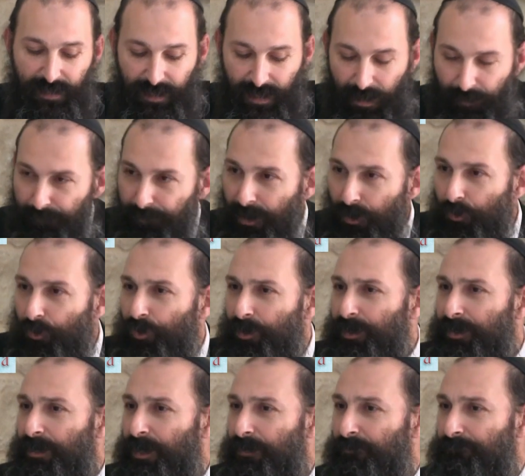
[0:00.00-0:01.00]
Gam baruch
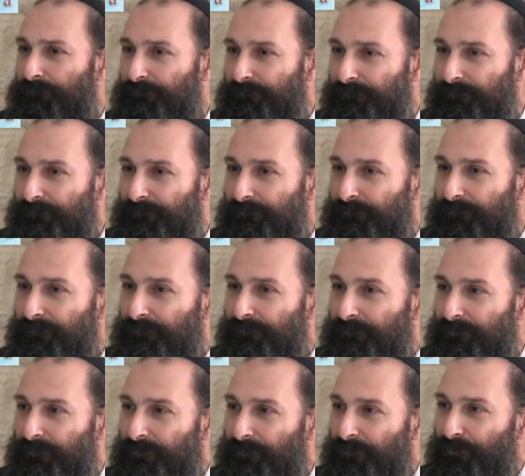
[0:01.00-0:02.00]
yeh.
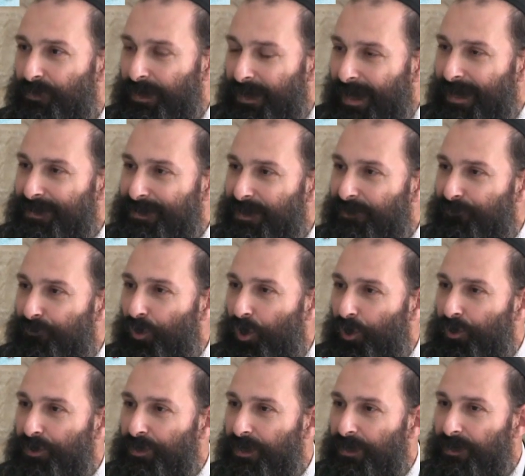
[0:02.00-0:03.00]
When Esav
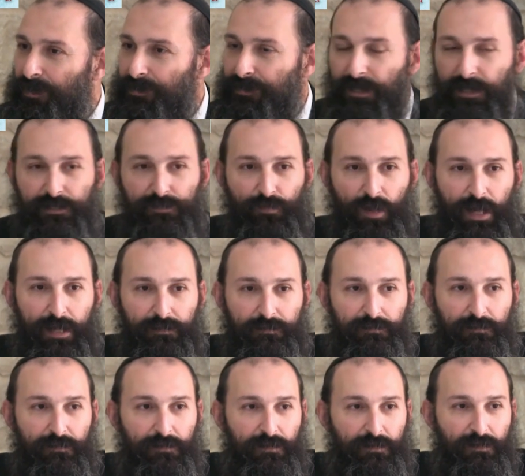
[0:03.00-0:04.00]
walked in and says,
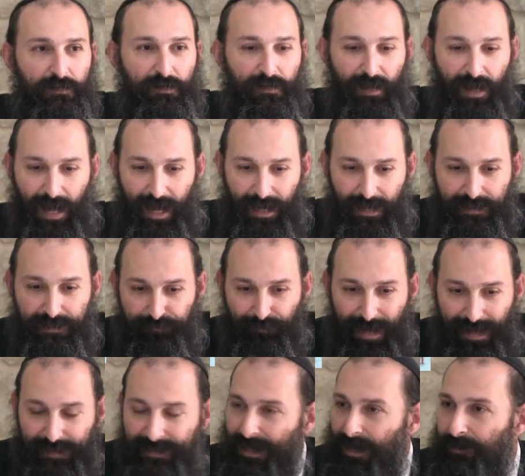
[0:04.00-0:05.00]
wait, it's
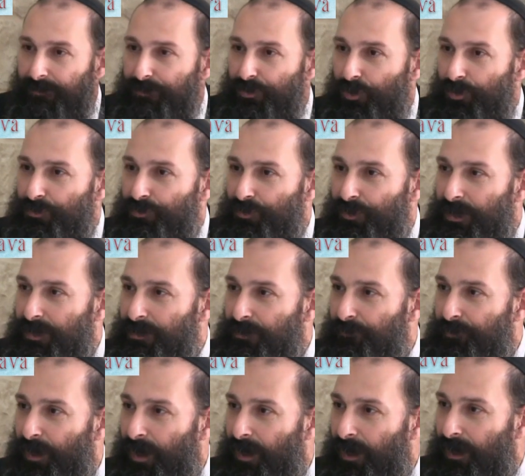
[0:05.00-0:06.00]
my turn to get the
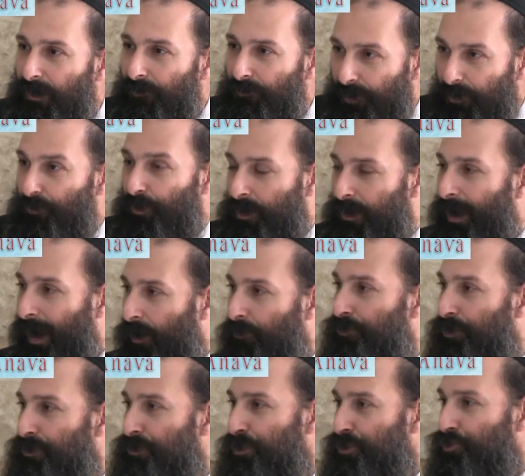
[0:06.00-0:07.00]
bracha. Well, how
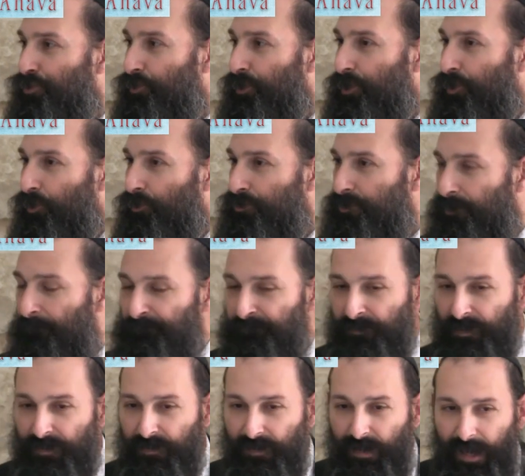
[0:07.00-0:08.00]
does the story goes?
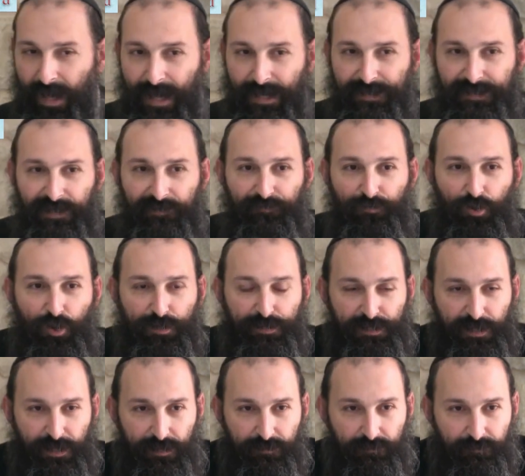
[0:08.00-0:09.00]
Esav
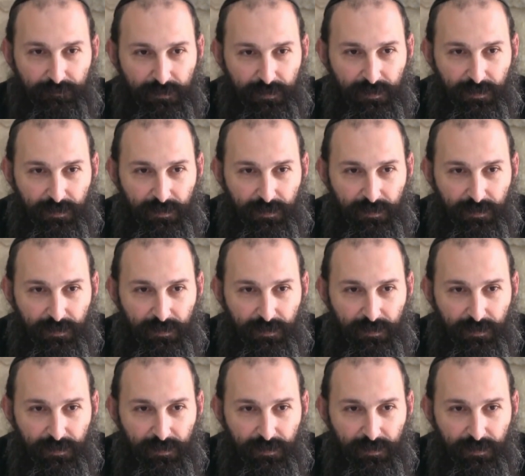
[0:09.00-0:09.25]
walks in